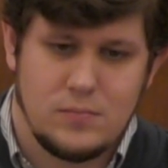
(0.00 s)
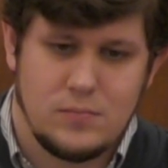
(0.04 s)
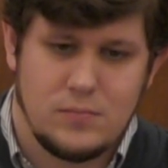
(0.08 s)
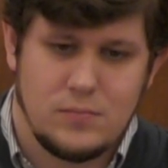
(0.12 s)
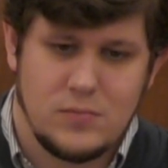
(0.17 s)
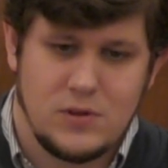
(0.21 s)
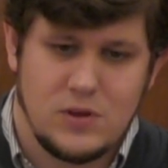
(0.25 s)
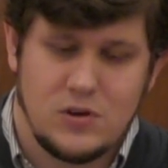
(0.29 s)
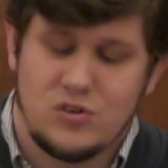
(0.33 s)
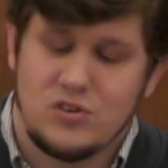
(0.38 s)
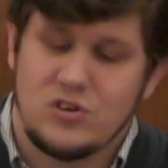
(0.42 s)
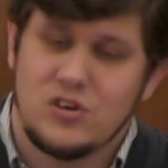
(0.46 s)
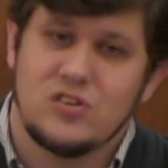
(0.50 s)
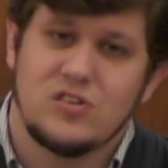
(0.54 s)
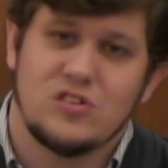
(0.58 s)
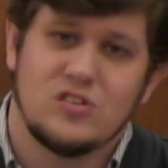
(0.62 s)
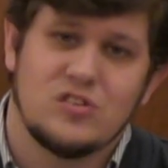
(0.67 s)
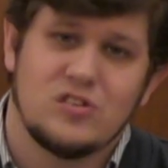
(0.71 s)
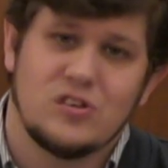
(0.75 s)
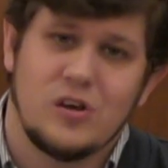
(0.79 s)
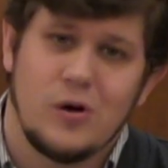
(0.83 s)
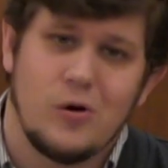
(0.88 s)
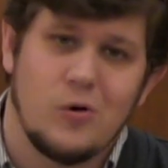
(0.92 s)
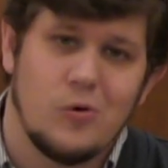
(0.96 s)
There's just
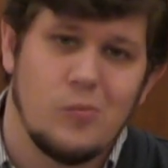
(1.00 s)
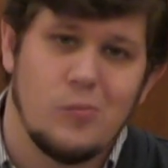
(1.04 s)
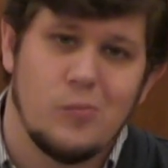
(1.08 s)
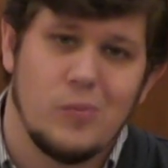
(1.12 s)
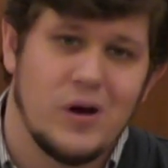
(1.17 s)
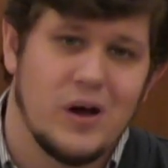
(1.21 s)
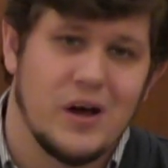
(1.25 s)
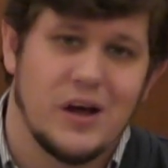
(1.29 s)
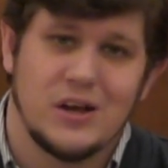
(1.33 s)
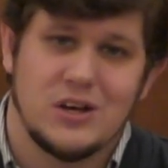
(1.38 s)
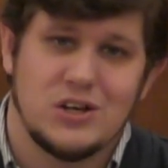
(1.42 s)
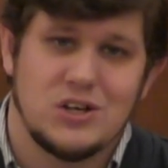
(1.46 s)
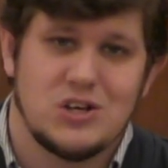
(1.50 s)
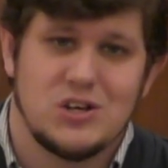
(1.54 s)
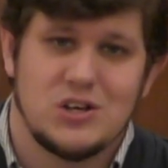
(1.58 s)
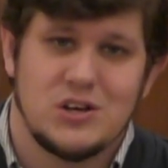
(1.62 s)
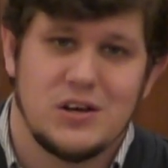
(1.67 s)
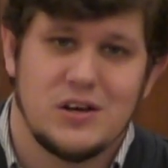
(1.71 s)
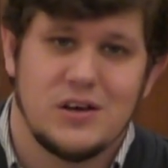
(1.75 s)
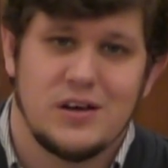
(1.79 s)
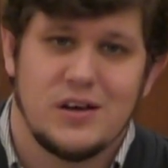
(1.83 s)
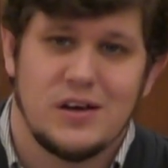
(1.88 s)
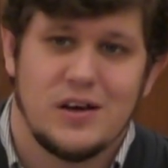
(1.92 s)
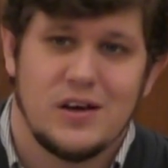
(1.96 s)
so much
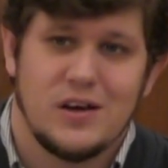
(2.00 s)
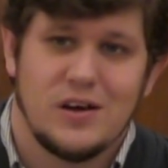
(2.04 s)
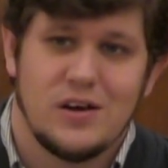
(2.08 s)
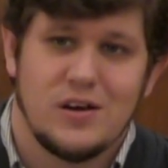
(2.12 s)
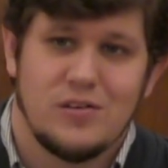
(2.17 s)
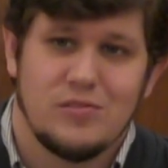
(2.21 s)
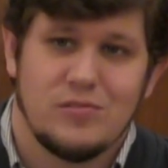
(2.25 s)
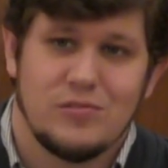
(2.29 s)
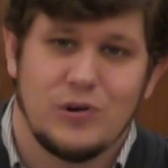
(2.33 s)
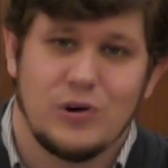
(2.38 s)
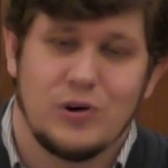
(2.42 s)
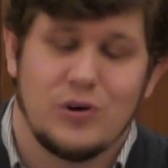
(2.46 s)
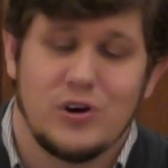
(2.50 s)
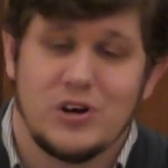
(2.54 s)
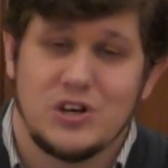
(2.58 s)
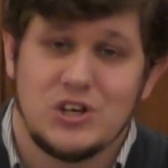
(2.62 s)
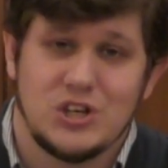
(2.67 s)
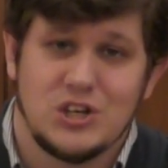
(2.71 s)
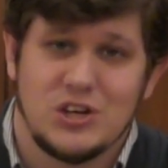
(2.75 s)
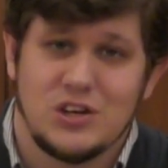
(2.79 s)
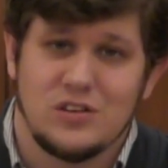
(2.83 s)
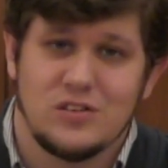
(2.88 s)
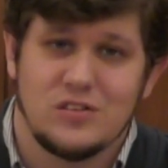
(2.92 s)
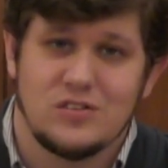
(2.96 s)
for
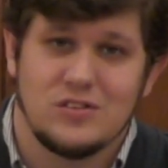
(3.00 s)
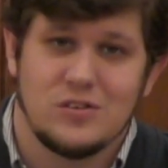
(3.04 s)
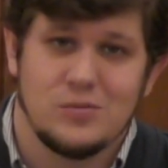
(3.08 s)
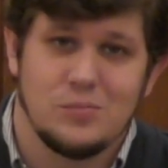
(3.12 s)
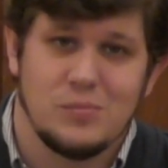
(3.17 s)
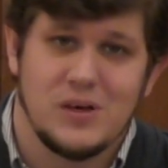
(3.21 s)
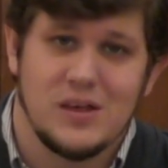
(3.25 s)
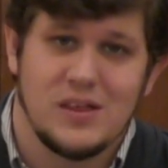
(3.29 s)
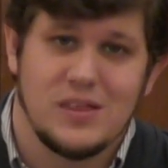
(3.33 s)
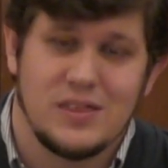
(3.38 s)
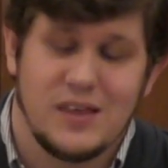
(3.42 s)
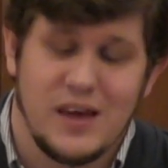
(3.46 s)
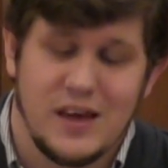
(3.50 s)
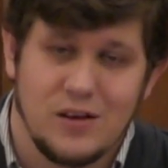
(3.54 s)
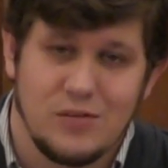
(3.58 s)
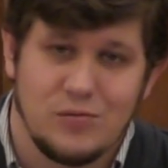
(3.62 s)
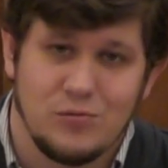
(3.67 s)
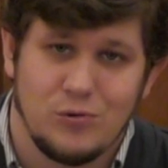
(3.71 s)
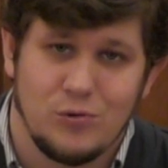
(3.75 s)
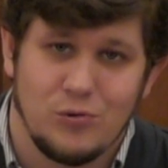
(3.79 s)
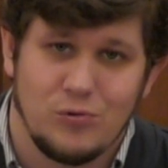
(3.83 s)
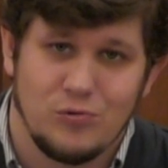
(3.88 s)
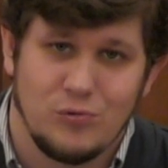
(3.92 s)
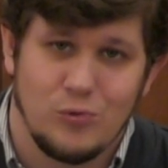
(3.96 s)
Christians to be
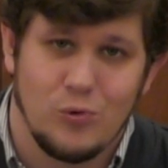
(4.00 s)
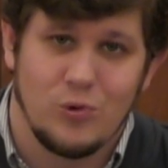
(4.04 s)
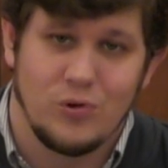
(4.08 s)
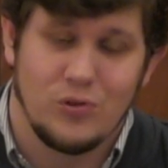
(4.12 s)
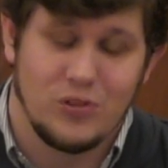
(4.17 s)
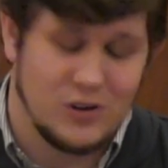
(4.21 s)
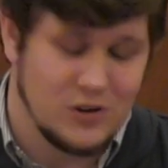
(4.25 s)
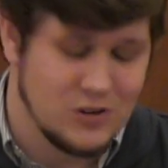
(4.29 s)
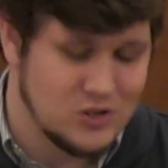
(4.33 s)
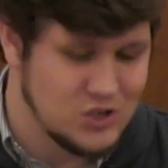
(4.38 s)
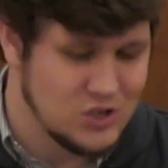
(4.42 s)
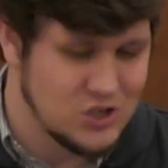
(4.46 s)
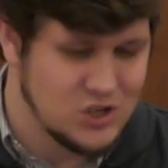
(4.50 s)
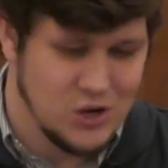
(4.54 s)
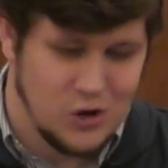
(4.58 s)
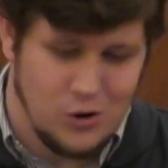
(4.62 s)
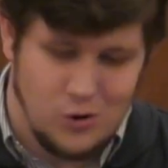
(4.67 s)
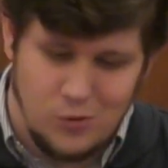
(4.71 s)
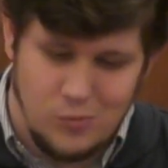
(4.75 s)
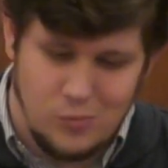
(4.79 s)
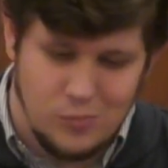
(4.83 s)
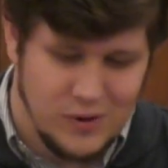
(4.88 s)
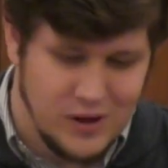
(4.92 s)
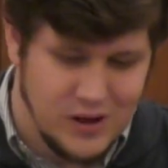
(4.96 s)
thankful for. There's
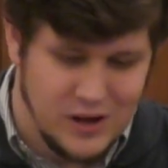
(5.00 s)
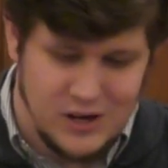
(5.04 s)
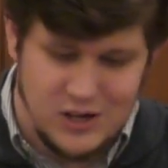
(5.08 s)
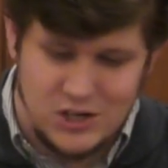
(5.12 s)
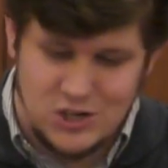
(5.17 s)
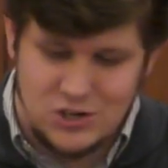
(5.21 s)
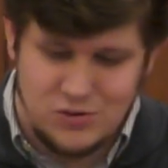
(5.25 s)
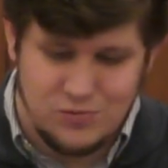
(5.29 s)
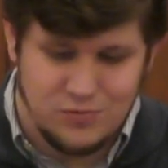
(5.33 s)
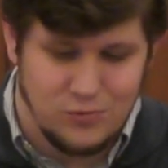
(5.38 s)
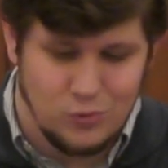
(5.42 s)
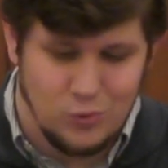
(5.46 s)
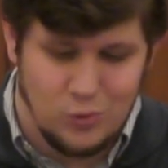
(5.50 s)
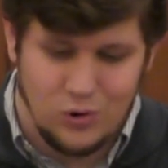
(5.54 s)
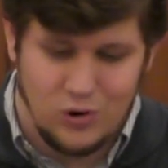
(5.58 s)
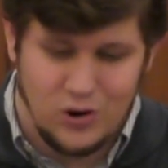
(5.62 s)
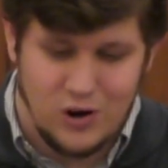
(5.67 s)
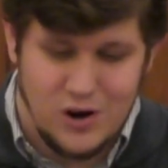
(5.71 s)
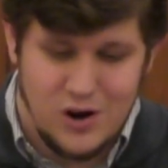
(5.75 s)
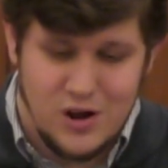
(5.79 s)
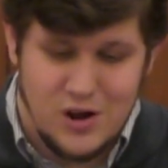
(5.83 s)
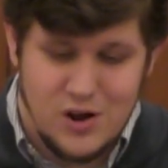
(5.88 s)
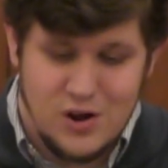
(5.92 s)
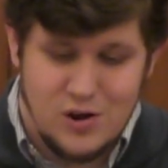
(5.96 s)
so much for
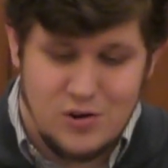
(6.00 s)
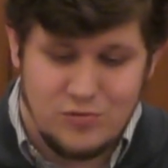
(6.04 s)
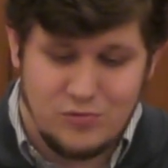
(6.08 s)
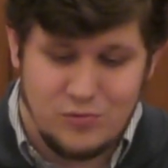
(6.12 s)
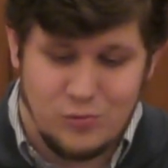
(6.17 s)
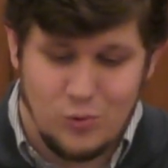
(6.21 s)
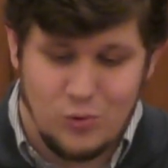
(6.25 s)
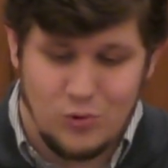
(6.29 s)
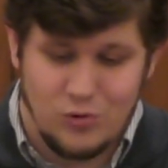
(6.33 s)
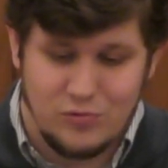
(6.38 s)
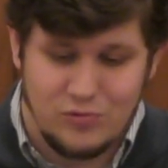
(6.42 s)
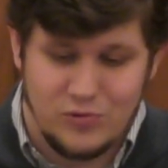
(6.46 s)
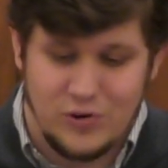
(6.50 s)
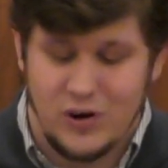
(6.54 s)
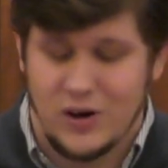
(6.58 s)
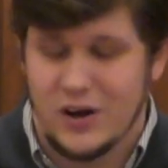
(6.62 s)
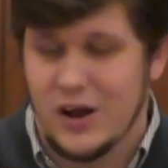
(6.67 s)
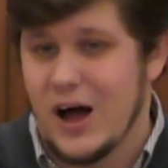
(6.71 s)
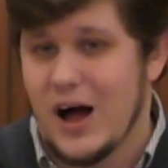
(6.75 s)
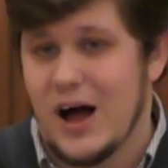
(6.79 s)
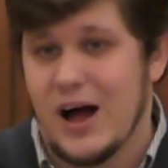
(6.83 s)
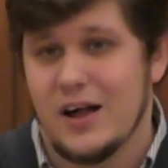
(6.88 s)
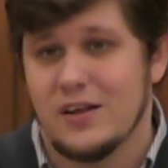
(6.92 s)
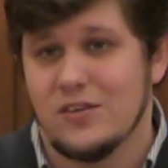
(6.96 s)

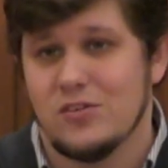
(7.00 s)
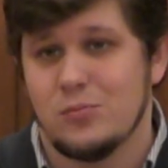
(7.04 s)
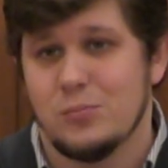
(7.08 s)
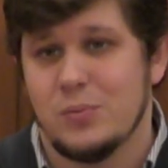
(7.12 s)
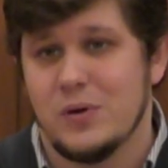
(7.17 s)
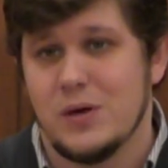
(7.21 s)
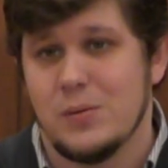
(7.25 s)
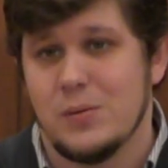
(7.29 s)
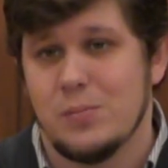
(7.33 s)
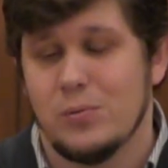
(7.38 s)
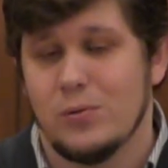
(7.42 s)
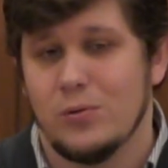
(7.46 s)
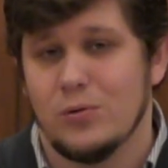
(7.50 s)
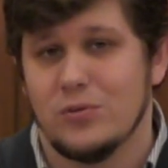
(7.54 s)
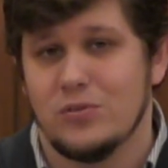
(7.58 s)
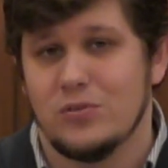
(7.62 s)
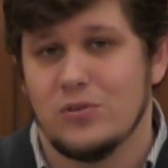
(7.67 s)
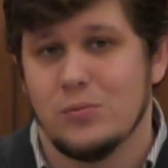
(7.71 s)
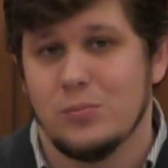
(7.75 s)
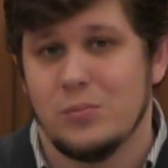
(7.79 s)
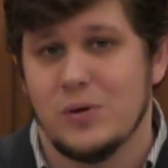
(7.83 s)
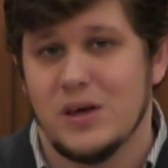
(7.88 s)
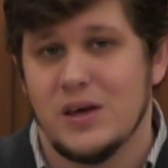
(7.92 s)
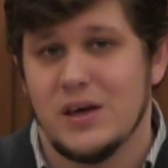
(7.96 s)
God's people to
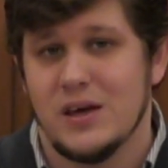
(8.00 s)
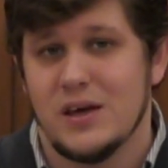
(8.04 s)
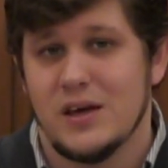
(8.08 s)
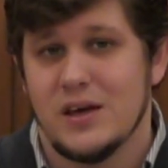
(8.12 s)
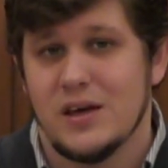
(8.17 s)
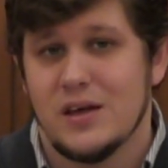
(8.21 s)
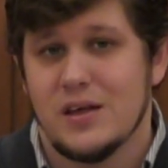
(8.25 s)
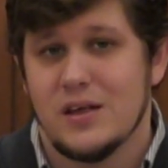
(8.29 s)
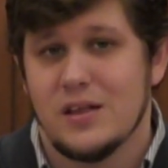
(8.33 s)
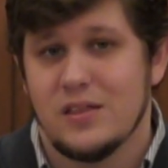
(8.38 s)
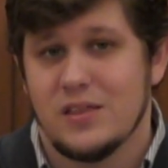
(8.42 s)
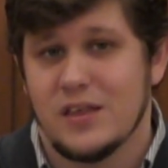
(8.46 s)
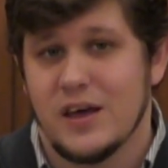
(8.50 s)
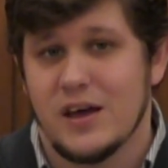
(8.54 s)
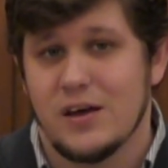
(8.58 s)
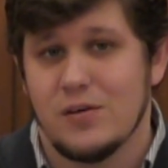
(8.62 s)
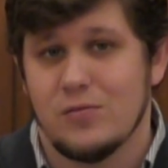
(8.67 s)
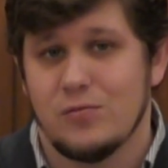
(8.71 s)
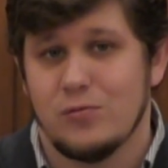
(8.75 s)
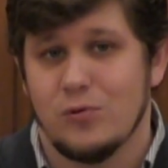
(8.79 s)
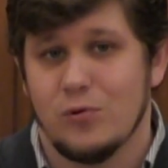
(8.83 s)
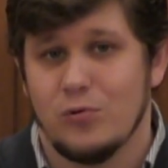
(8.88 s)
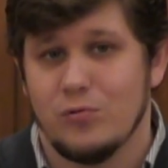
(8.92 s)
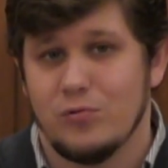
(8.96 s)
be
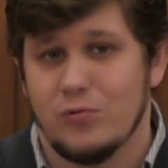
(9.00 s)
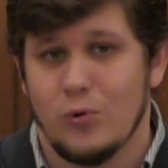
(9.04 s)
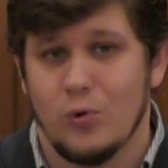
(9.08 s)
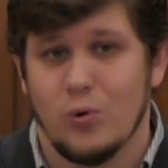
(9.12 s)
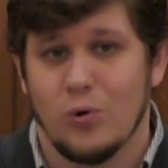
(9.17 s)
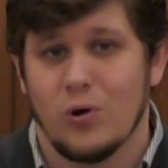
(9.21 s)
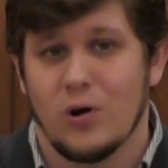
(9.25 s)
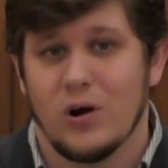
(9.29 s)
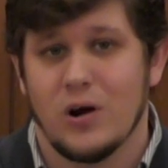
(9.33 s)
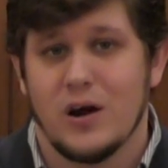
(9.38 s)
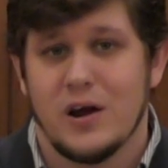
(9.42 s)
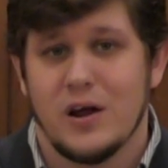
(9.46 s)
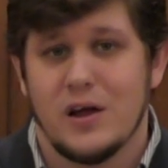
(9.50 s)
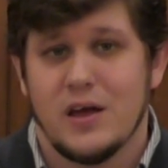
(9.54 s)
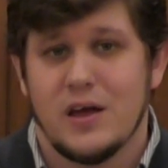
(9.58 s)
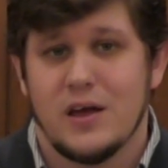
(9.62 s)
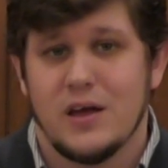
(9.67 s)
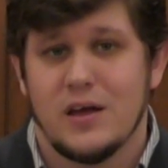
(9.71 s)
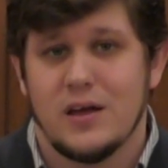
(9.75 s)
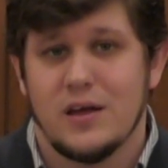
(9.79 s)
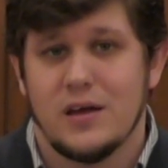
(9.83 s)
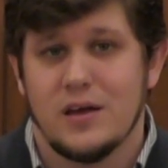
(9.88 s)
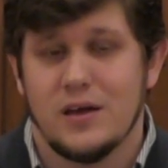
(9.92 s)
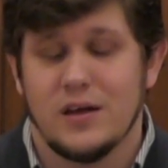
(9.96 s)
thankful for
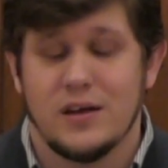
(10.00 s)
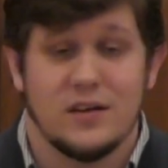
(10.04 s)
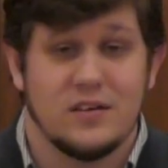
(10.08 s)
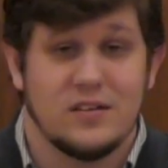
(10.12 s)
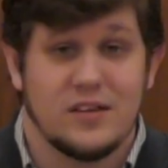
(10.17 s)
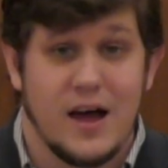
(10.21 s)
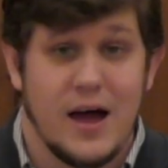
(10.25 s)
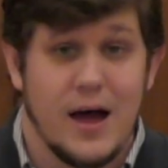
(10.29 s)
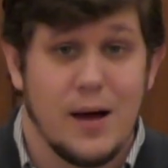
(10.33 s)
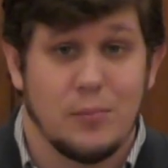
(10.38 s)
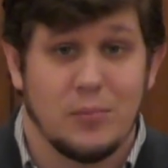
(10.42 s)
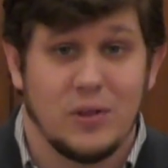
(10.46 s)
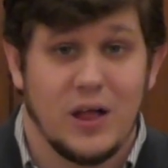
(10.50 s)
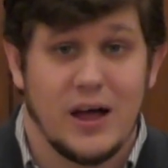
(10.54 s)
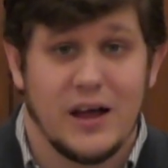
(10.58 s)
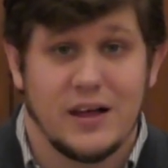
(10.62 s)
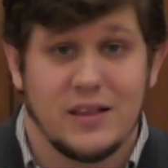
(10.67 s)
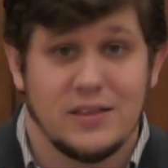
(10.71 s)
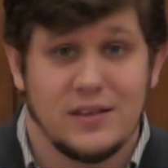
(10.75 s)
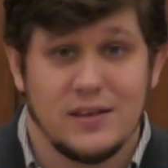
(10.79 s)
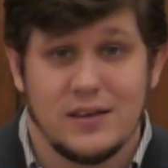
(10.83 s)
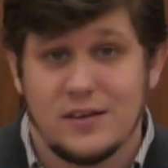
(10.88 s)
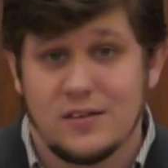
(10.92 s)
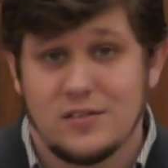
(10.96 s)
in a time like
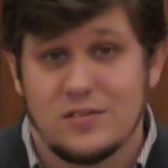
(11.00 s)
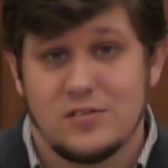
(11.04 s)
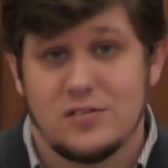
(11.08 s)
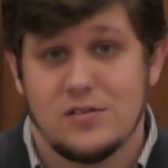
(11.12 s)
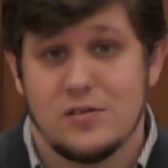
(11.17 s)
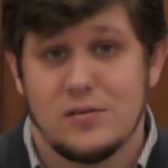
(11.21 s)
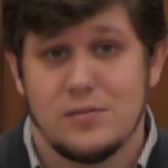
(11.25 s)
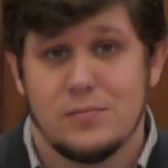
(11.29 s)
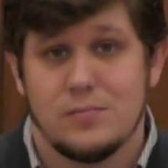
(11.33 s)
this.